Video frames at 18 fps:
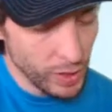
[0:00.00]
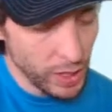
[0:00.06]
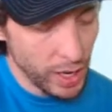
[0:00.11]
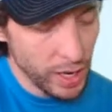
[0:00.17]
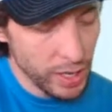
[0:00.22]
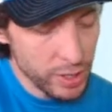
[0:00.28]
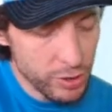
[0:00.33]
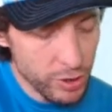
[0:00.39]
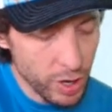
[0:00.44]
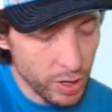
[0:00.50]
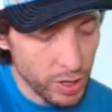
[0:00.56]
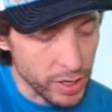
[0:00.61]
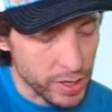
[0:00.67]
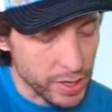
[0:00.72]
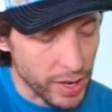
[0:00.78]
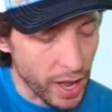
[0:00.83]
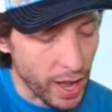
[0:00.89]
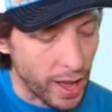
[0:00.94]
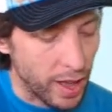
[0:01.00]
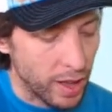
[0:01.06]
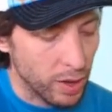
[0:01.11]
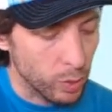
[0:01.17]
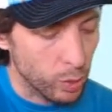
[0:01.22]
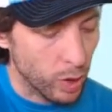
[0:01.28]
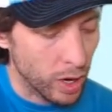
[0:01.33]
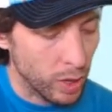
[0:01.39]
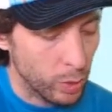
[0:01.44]
I draw a
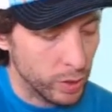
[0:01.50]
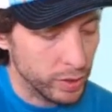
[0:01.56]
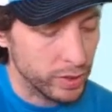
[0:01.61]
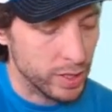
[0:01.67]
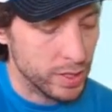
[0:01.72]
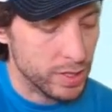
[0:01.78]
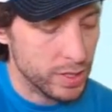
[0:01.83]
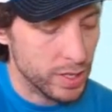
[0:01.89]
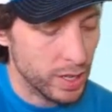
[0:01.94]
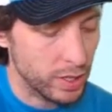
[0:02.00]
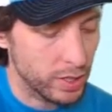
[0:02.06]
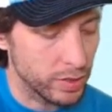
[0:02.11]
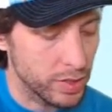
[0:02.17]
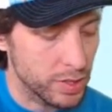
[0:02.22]
dot where I want the center of